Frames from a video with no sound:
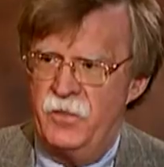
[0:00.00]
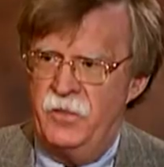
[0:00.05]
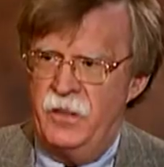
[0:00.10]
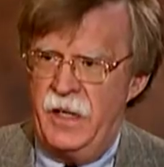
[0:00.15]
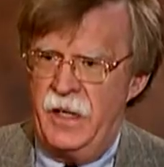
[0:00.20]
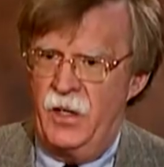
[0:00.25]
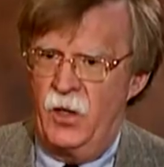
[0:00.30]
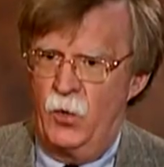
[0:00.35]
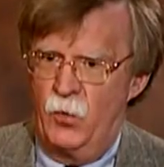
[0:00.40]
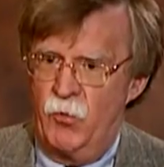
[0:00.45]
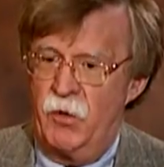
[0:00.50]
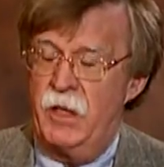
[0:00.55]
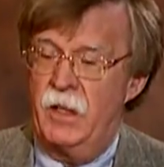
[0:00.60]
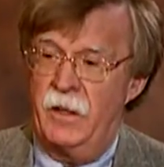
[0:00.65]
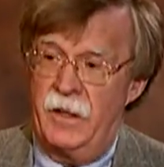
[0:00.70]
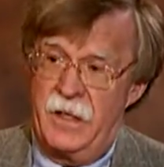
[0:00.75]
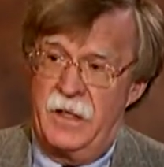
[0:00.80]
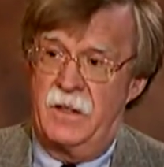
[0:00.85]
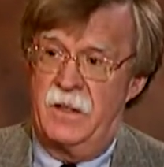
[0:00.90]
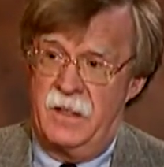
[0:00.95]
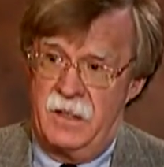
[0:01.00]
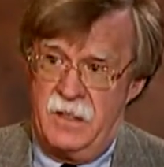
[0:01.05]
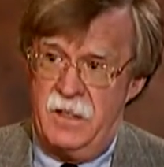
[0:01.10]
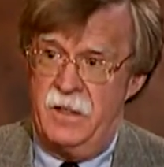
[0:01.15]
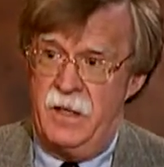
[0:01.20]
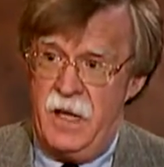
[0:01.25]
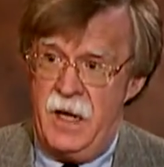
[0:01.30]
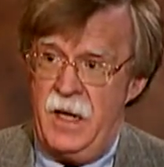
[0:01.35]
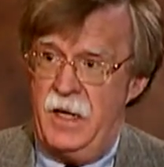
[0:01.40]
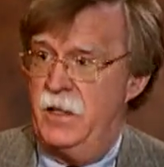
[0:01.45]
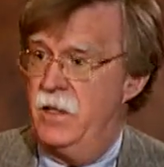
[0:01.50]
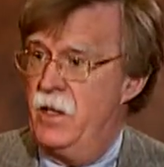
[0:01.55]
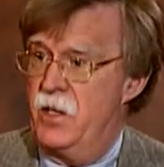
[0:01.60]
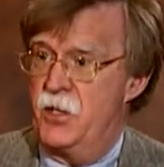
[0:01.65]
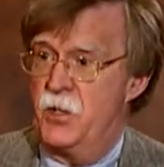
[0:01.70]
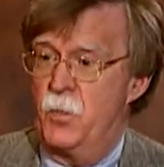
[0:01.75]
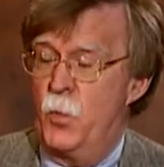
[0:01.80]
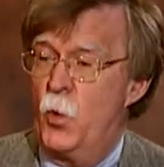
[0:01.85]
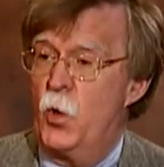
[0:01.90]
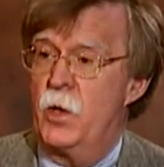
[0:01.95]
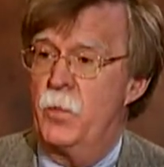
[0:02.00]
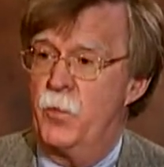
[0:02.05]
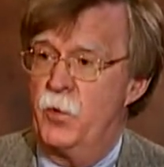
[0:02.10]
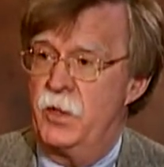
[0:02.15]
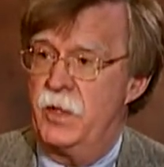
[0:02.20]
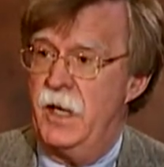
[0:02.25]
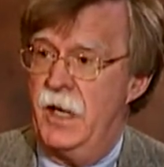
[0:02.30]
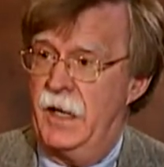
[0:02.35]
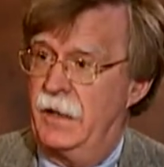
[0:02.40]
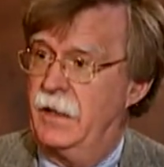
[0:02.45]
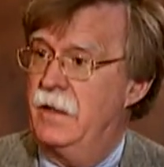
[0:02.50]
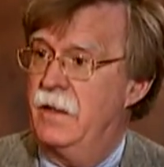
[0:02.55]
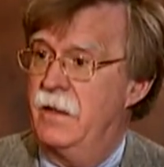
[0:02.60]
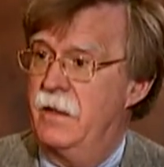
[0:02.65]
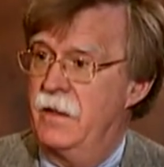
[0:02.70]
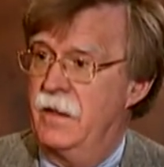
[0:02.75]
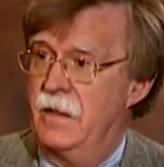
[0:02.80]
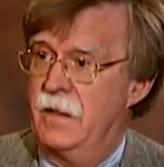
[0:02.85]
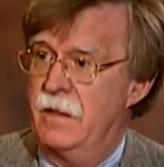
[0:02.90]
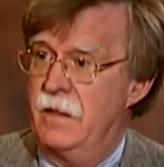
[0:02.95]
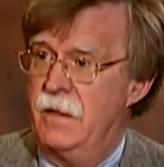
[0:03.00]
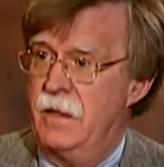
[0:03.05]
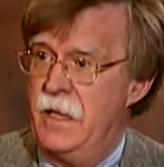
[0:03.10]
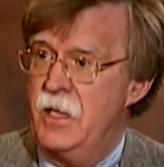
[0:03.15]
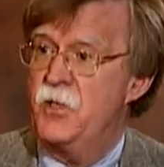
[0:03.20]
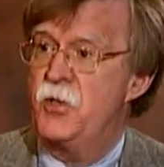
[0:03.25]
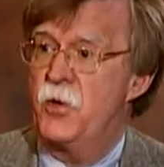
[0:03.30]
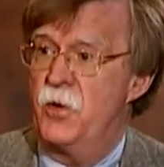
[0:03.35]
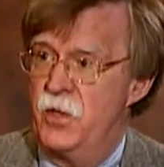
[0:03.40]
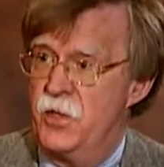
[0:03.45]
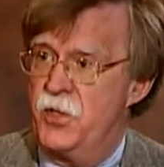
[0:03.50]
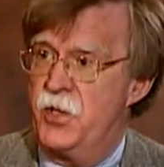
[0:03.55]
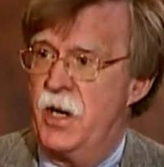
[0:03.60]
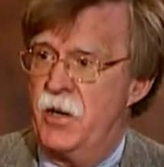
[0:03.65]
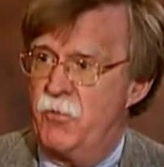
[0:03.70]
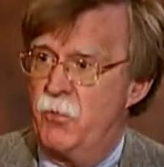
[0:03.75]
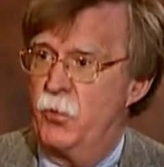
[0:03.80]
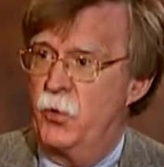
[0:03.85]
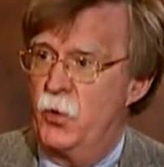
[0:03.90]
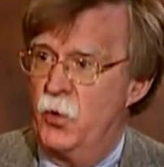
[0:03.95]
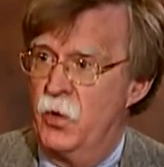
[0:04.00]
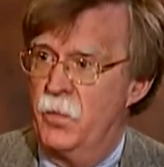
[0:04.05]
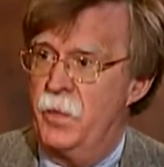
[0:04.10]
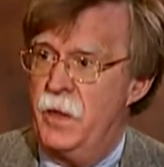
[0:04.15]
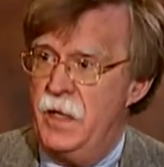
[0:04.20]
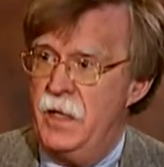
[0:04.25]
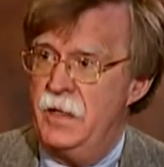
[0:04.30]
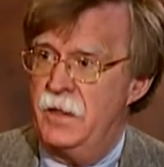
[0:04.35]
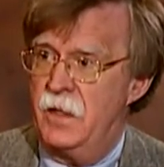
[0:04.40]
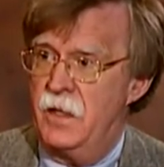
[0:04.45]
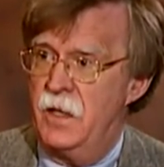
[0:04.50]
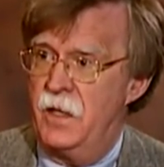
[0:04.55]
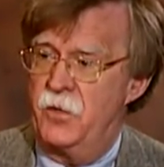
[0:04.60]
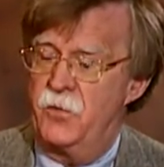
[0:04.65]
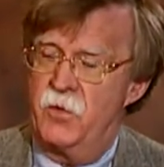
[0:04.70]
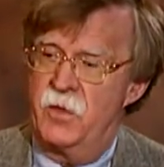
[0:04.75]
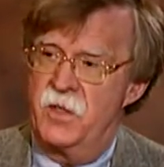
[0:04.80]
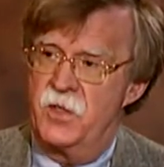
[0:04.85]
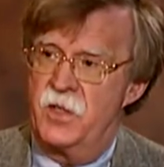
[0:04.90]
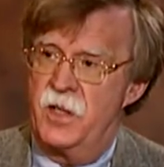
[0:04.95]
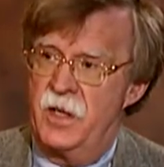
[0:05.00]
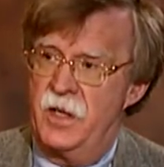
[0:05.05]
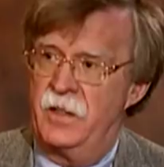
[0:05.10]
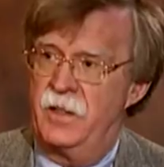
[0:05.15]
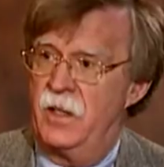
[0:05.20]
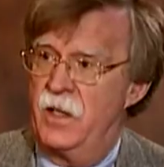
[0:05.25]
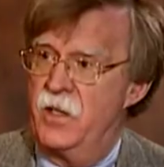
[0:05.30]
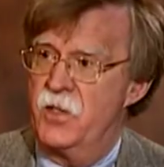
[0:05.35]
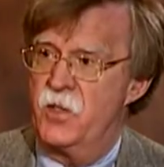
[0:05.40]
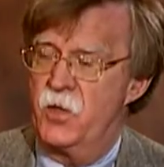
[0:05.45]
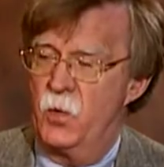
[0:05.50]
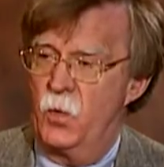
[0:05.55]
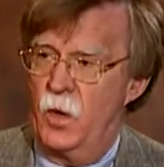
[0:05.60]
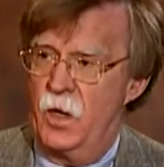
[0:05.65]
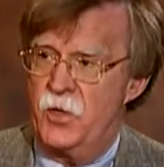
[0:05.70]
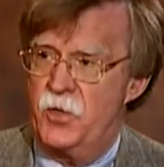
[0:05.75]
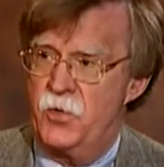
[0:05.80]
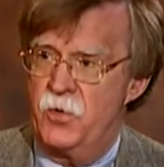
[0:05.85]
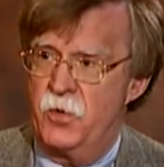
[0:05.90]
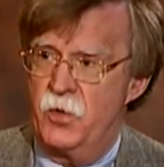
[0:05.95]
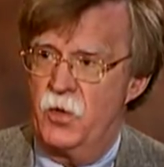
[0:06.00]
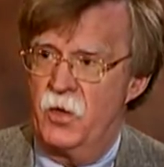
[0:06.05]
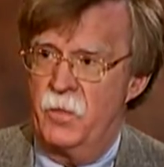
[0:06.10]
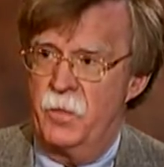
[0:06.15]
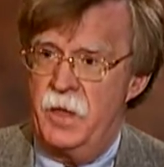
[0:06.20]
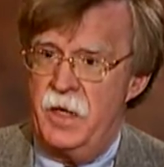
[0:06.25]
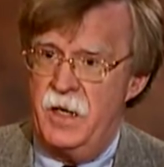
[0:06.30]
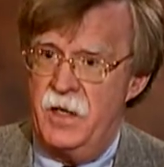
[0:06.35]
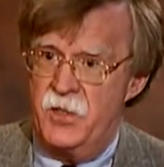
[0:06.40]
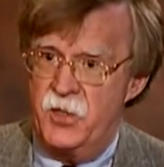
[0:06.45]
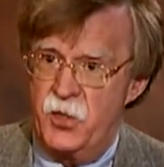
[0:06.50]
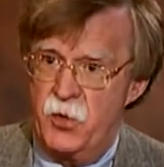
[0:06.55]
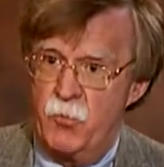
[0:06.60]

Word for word: of NATO really today does more to protect the Eastern and Central European countries than it does the Western Europeans.